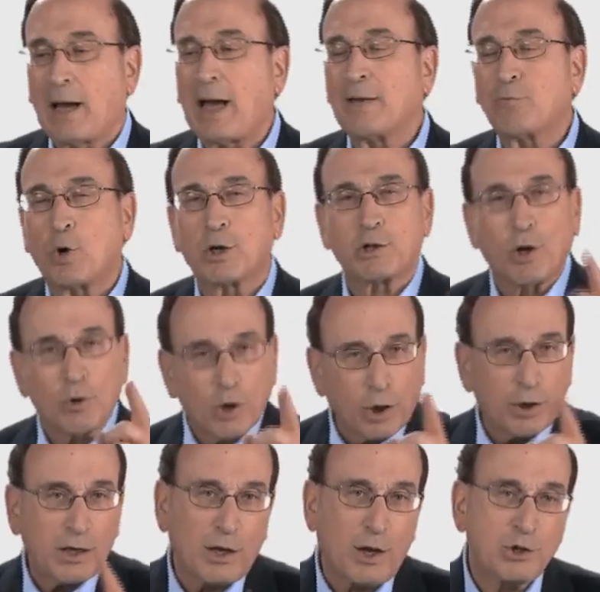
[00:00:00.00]
I've worked on
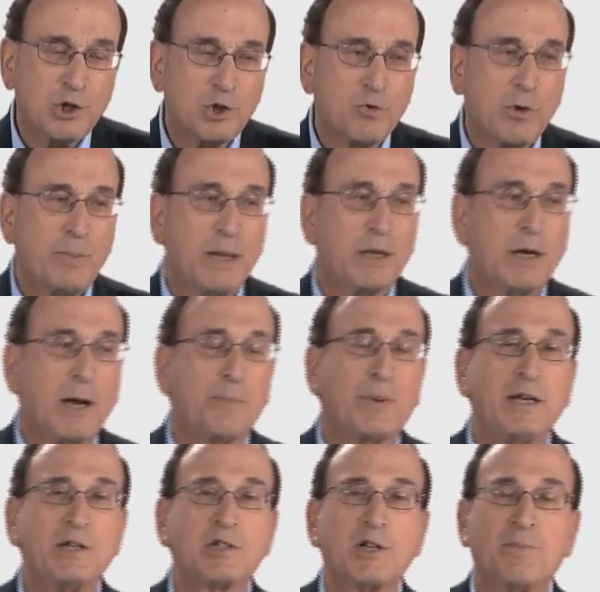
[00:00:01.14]
learning launches with big
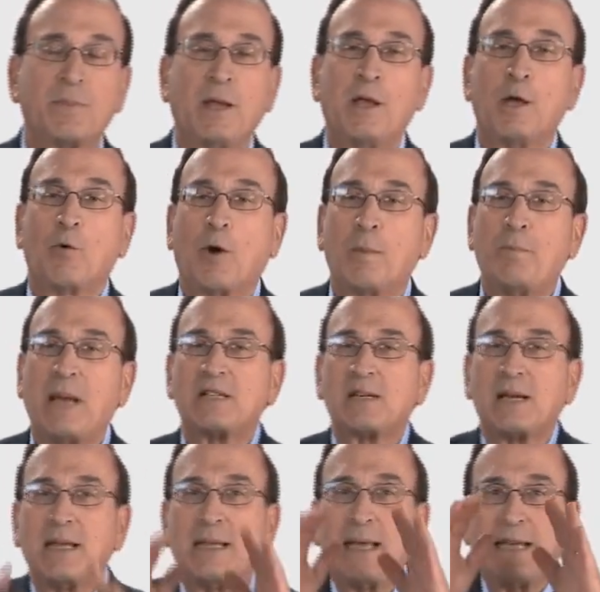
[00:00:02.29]
companies where
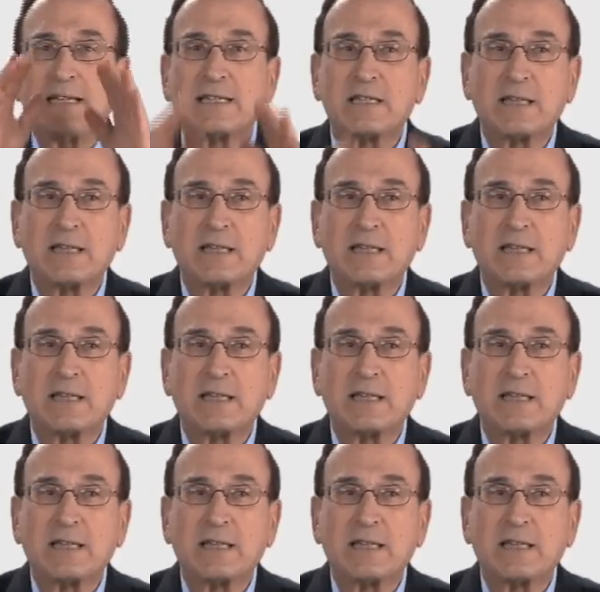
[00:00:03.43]
basically they